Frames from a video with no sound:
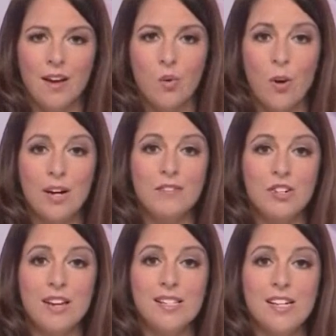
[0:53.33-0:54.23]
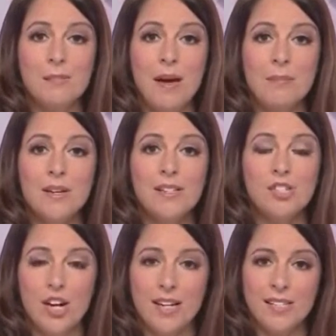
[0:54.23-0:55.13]
One of Drastic's members,
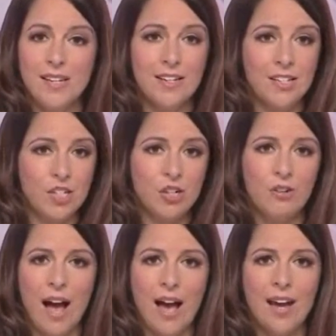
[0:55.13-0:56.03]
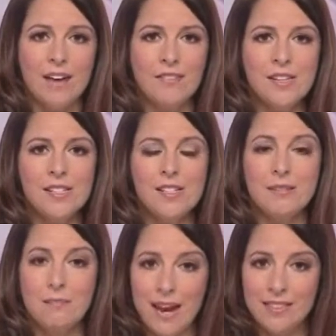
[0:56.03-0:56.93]
Jesse, a digital archivist,
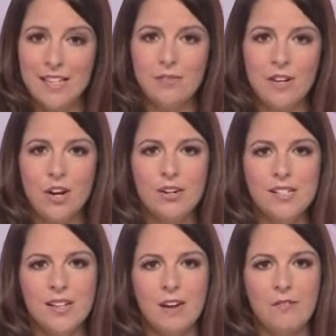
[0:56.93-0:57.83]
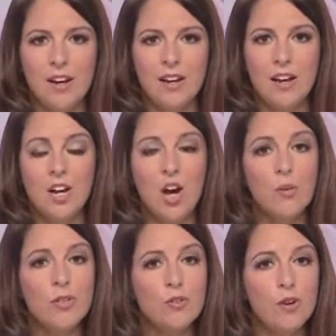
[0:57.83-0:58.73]
made this video discovery along
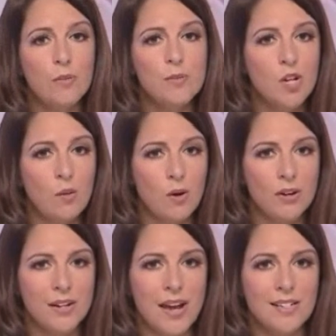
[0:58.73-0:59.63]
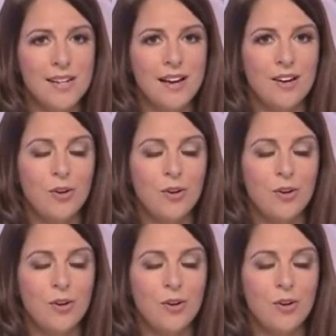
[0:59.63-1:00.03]
with the group's coordinator,